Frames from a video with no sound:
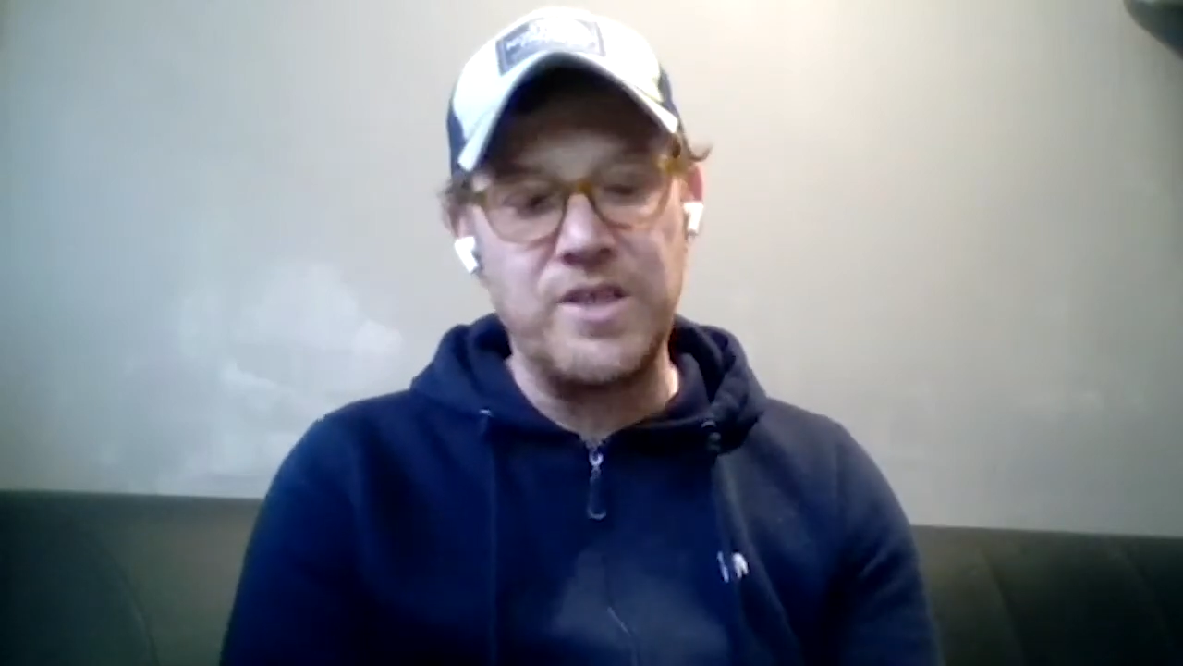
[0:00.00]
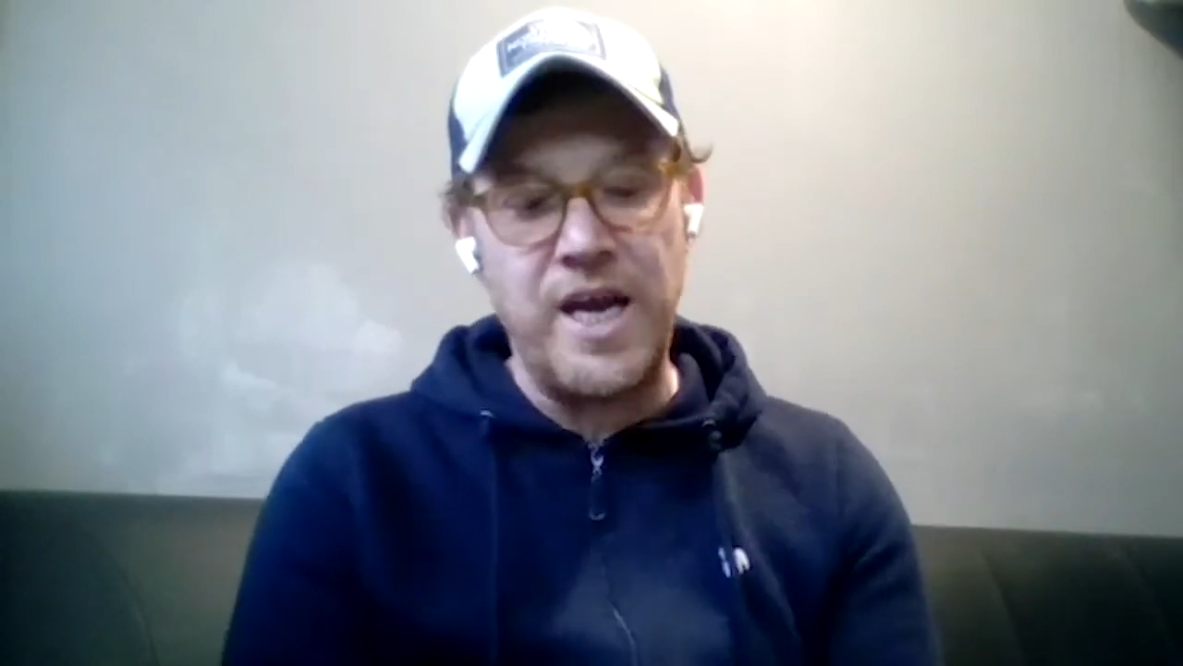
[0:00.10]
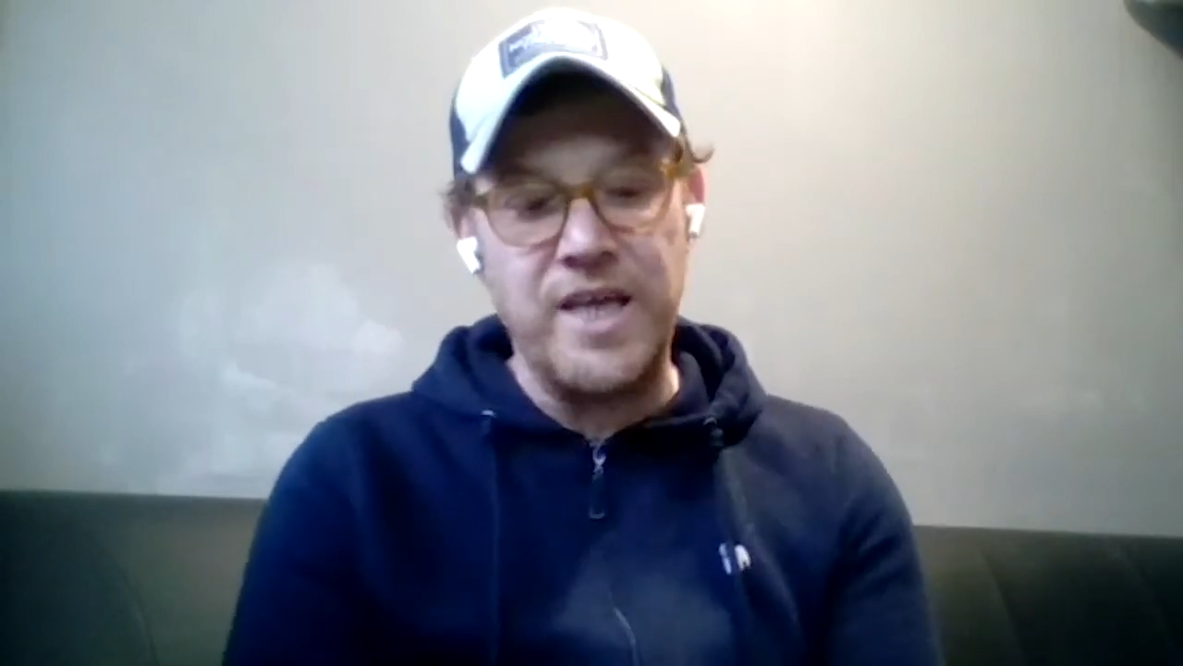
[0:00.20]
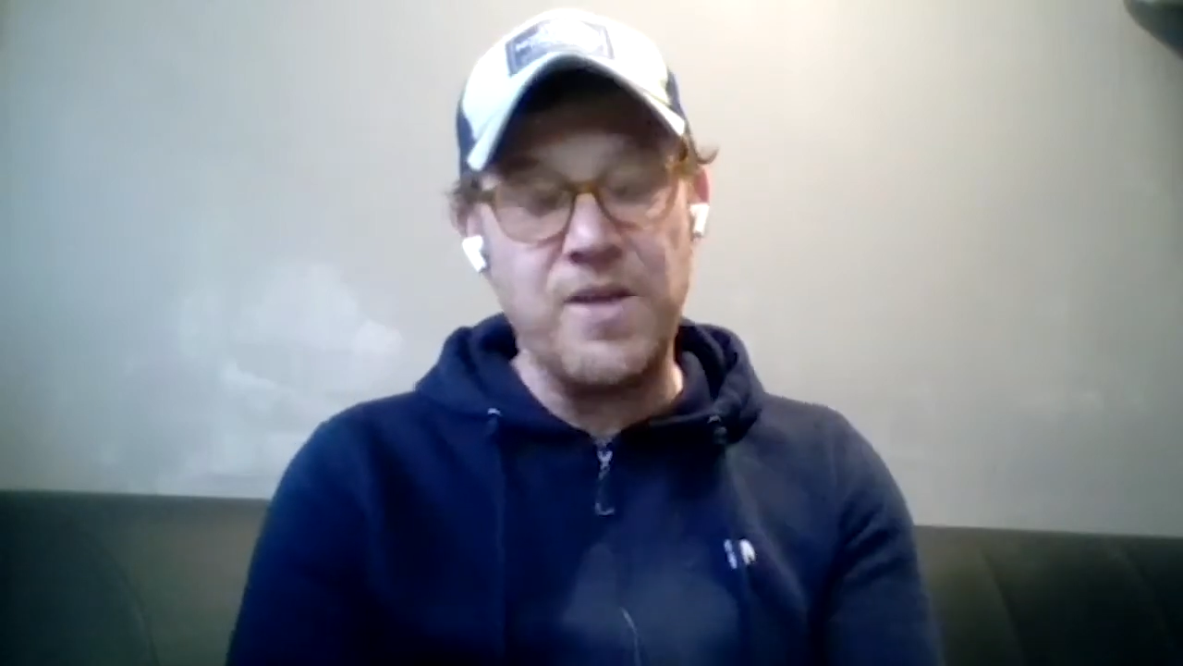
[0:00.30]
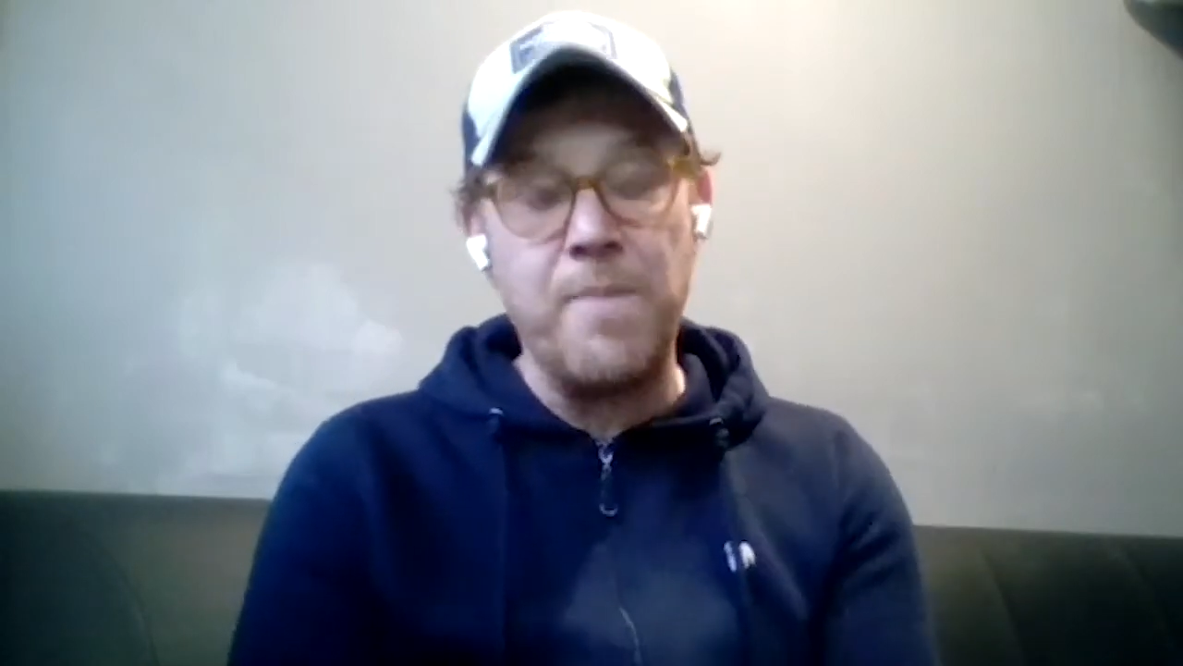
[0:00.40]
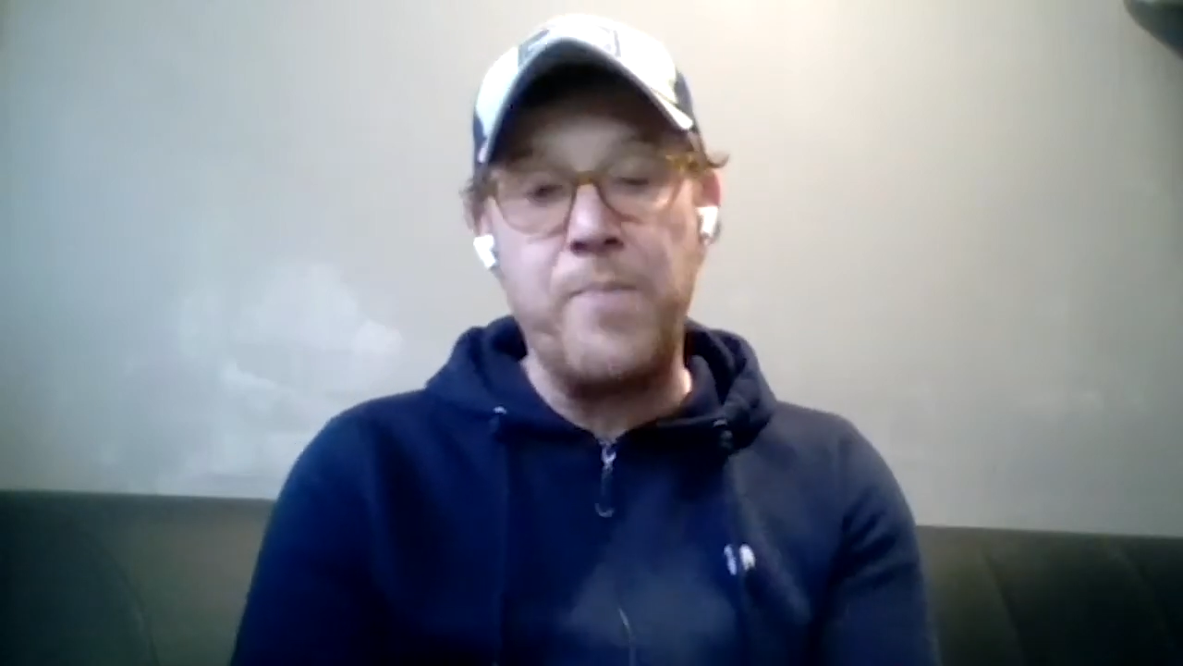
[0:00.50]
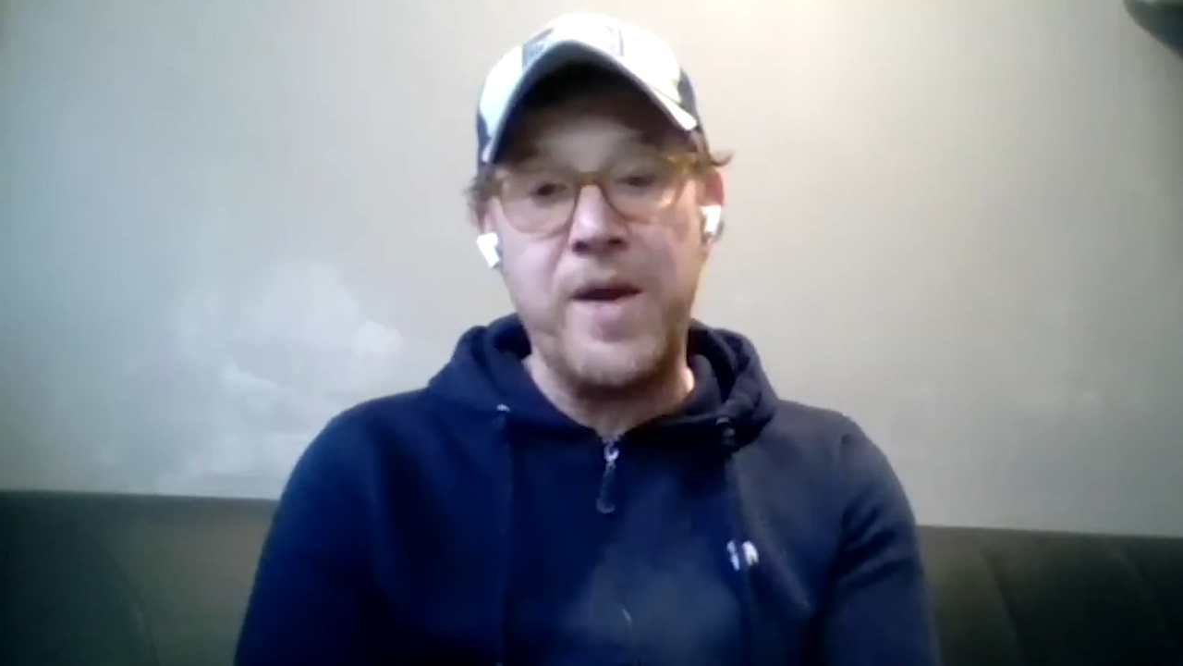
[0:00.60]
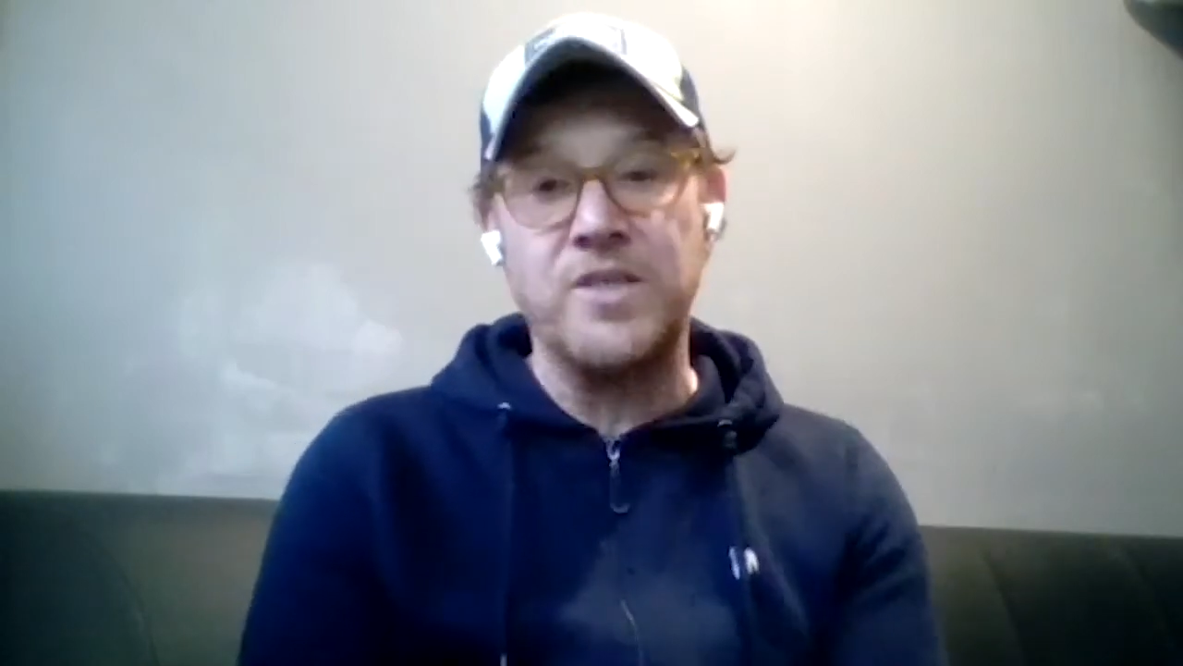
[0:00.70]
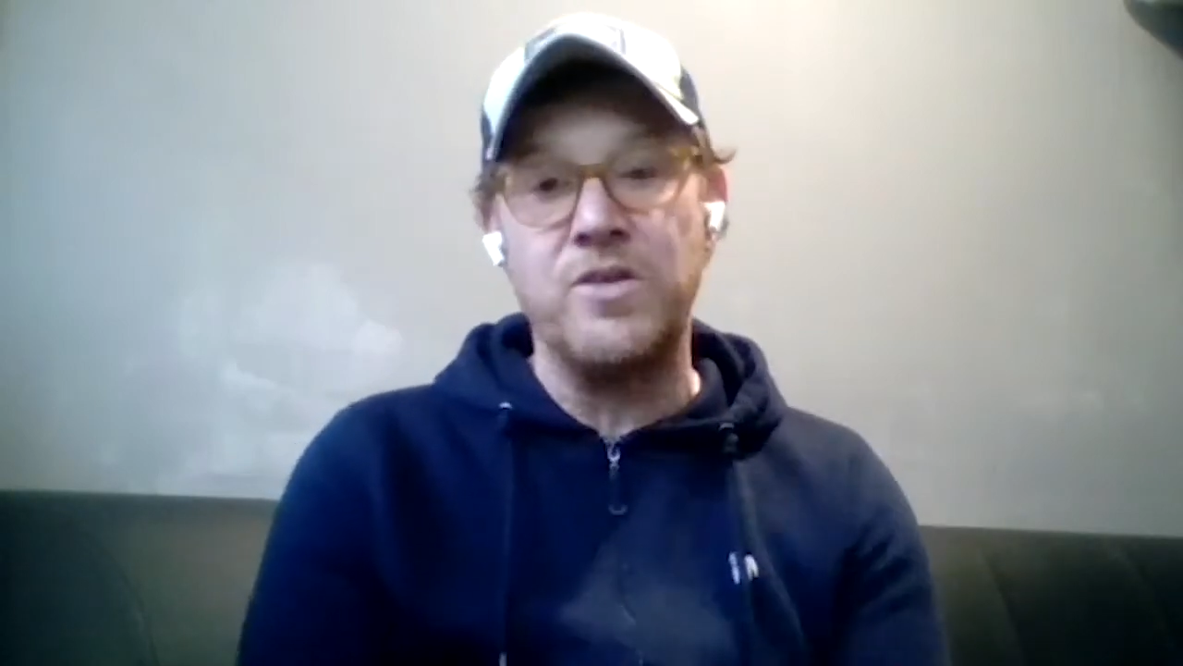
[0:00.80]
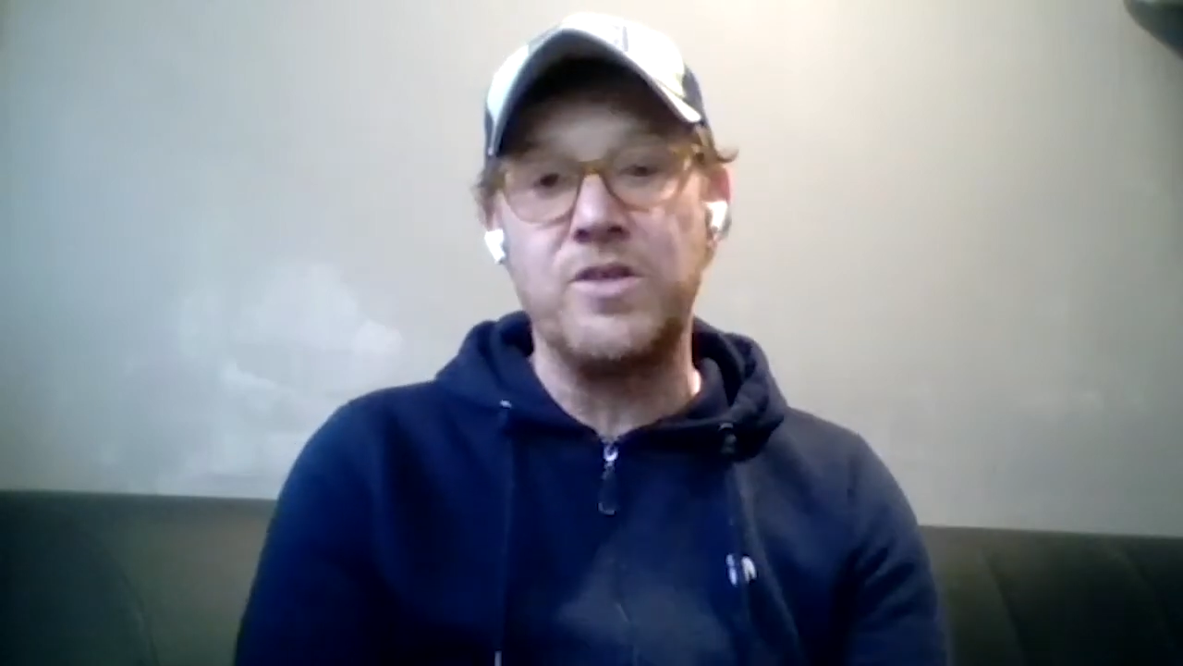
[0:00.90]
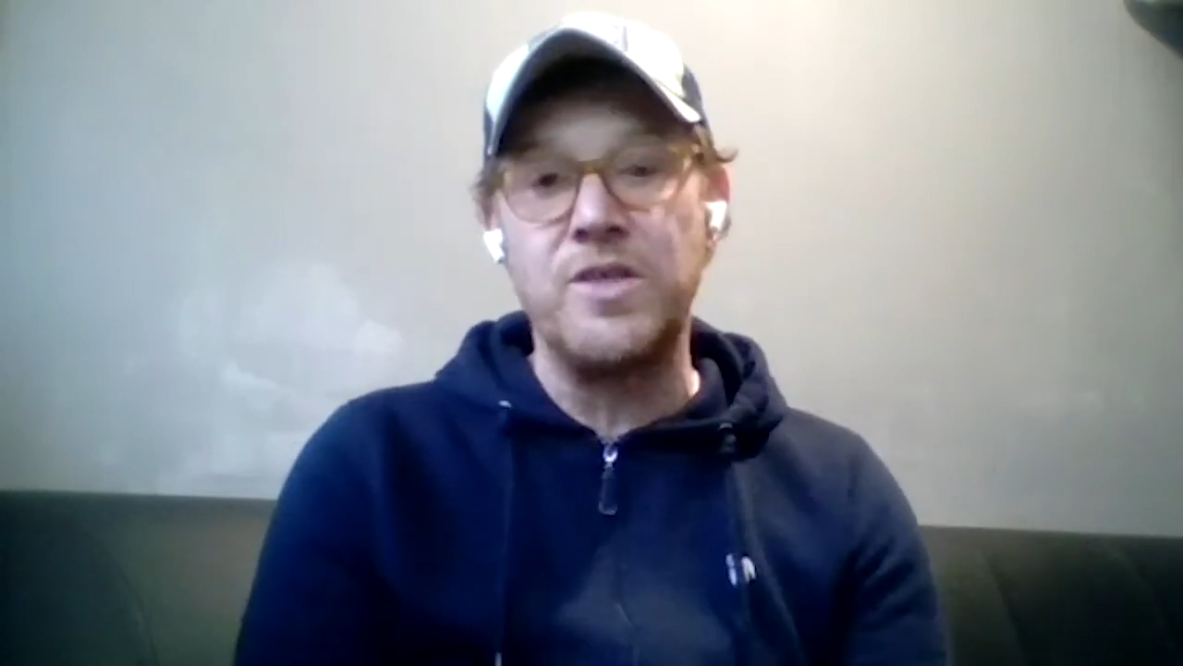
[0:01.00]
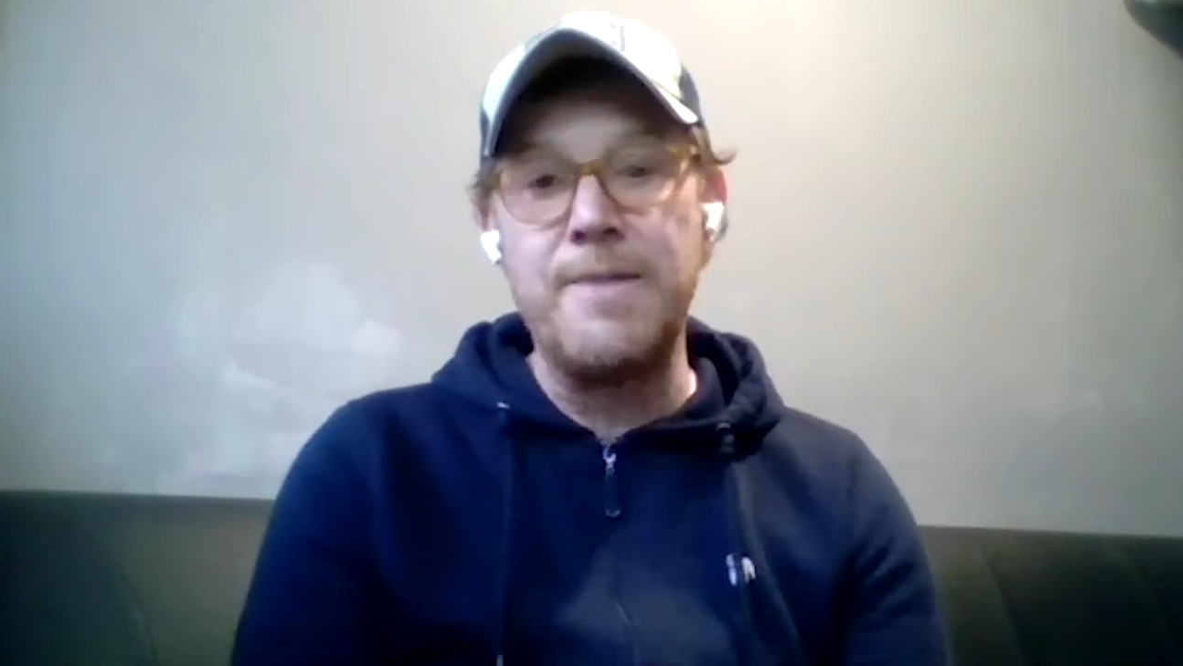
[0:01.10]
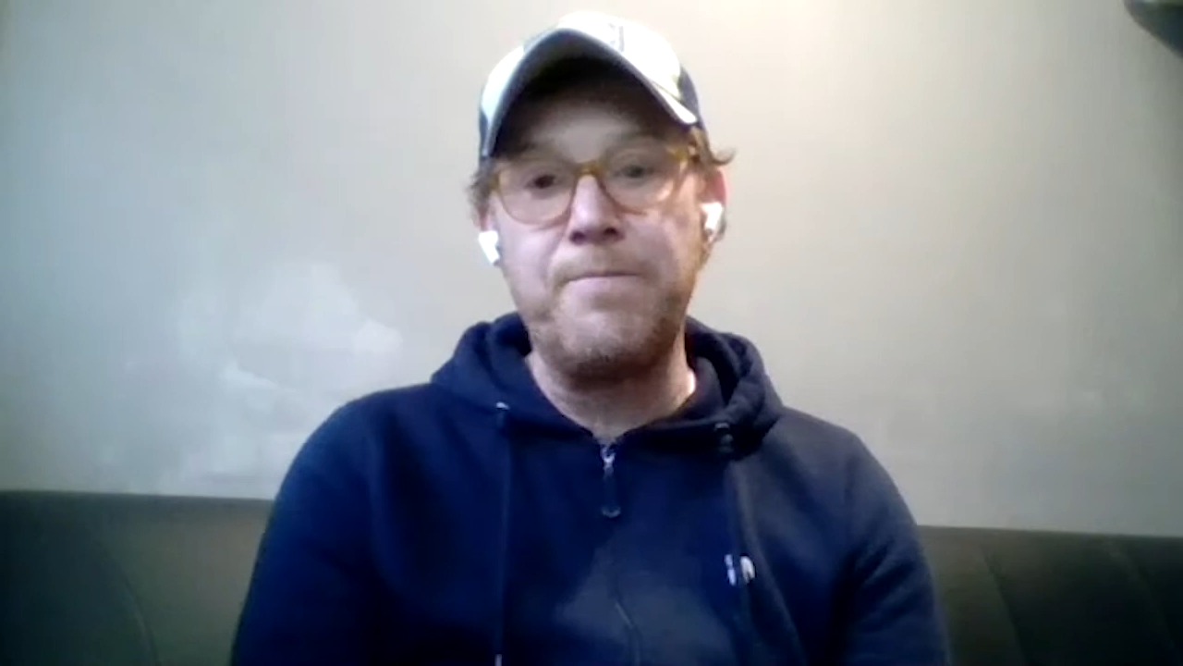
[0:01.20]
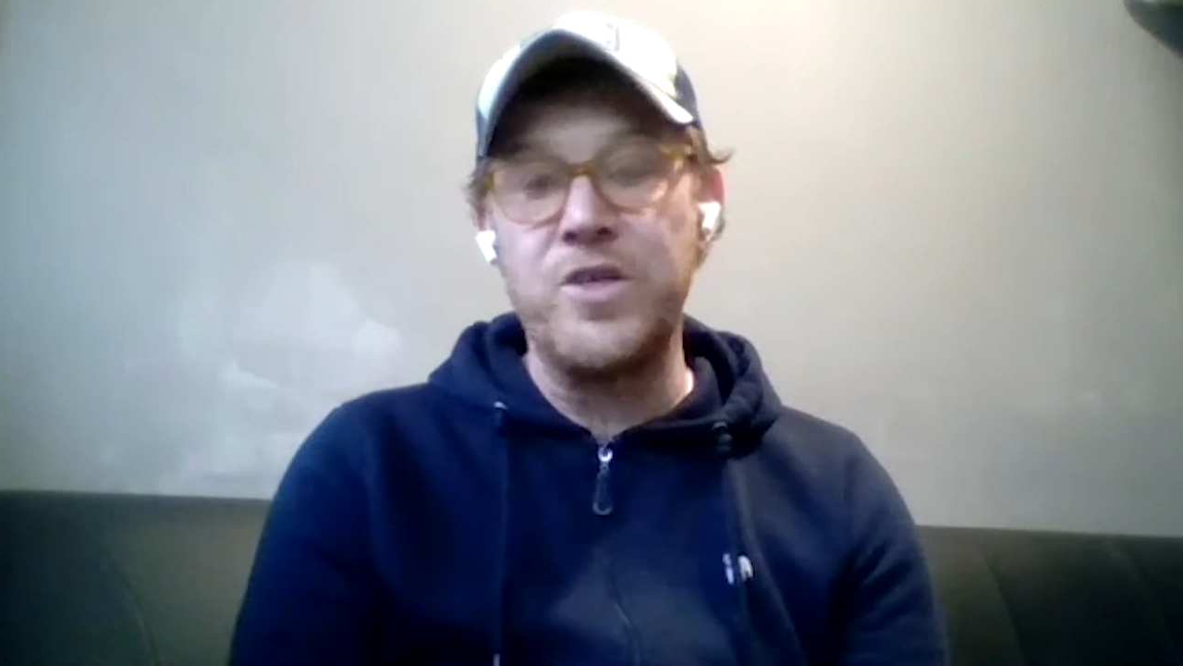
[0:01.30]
it's a business.